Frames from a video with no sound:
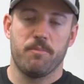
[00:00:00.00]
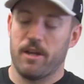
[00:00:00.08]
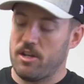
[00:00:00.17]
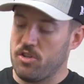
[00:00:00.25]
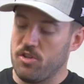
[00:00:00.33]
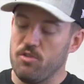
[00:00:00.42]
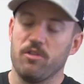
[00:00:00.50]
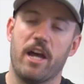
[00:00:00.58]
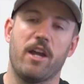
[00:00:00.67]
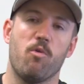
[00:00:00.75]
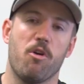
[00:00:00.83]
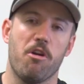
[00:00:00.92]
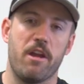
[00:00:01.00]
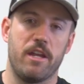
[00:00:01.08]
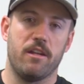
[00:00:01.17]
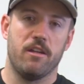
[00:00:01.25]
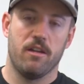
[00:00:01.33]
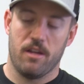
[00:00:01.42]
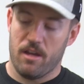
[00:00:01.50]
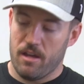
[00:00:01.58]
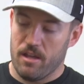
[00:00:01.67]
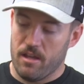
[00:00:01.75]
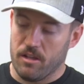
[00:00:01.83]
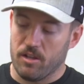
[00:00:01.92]
but I do like wearing
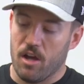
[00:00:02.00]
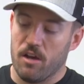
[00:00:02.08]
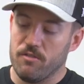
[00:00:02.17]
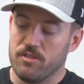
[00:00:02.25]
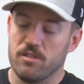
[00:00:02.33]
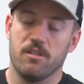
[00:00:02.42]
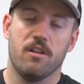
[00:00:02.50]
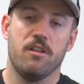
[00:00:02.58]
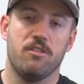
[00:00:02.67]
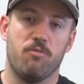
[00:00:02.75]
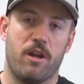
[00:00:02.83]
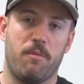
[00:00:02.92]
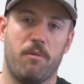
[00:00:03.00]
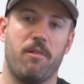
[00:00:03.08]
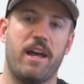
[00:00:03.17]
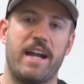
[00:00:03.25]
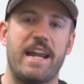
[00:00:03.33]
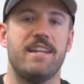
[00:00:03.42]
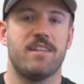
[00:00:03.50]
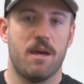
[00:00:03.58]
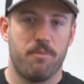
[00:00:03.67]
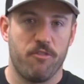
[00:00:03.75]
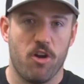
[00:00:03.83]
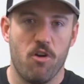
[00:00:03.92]
gloves when I'm applying any
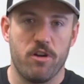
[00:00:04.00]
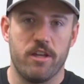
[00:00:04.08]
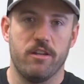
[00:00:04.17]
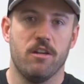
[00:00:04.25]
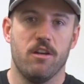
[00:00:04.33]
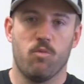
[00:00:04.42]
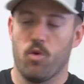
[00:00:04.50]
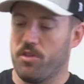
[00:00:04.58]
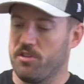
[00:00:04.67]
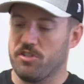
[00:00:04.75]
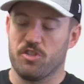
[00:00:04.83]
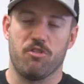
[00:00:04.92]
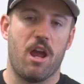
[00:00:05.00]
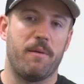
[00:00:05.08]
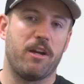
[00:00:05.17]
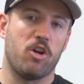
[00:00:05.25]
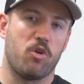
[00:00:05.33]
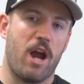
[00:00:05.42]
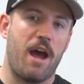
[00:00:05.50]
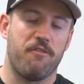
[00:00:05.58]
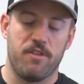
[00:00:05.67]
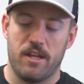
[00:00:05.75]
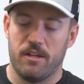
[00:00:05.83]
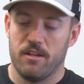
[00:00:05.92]
type of coating with a ceramic or
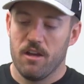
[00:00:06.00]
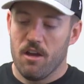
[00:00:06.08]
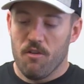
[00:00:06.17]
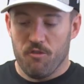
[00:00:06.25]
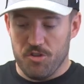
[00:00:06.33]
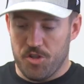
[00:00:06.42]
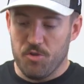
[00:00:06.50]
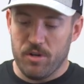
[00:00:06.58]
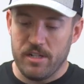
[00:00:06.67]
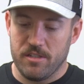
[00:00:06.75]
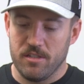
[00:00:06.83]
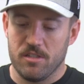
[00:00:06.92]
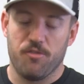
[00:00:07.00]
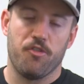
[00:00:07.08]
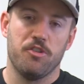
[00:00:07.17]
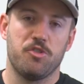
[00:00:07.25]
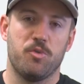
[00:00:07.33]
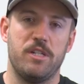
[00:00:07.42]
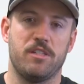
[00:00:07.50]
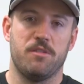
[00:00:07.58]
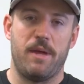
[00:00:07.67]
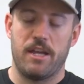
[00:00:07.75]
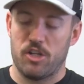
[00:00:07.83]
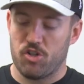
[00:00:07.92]
graphene for two reasons. First reason,
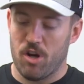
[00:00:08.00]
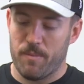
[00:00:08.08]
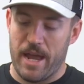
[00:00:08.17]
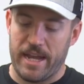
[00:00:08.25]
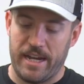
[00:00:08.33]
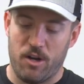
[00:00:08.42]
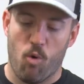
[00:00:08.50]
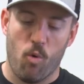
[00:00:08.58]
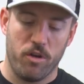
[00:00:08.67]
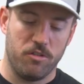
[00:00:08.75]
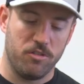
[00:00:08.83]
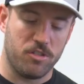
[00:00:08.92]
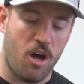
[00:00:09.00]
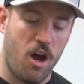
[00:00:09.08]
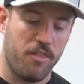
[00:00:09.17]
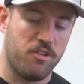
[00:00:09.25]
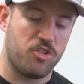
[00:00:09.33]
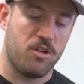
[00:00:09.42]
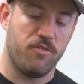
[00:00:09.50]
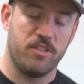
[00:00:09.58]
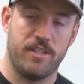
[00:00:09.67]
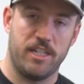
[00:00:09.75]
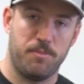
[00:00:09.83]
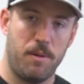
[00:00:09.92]
making sure I'm not getting oils on the
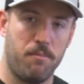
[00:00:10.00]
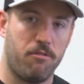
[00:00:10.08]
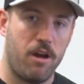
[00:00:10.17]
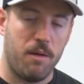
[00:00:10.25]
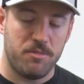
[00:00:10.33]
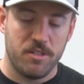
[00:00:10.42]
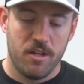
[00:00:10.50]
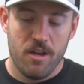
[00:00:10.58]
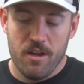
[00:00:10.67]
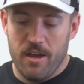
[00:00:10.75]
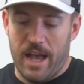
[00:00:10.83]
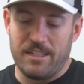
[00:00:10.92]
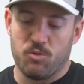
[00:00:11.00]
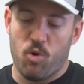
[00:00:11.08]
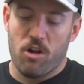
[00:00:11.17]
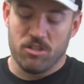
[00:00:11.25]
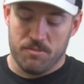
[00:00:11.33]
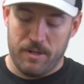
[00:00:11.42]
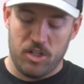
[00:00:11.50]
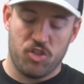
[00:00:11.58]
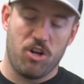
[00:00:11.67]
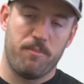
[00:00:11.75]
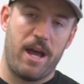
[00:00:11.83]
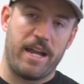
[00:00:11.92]
surface that's been prepped, as well as making
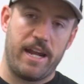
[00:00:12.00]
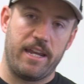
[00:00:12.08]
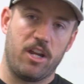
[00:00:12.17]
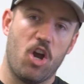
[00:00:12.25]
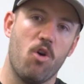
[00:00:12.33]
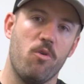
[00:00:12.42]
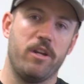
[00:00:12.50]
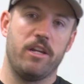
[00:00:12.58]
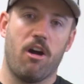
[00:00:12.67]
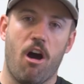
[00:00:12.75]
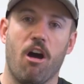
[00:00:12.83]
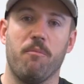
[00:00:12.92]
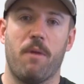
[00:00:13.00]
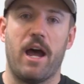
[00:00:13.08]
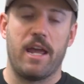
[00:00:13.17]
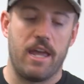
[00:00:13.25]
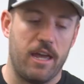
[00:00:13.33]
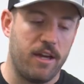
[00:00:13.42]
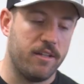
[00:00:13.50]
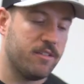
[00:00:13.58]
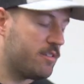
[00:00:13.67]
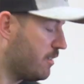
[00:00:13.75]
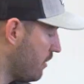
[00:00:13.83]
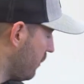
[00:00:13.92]
sure I'm not getting coating on my hands.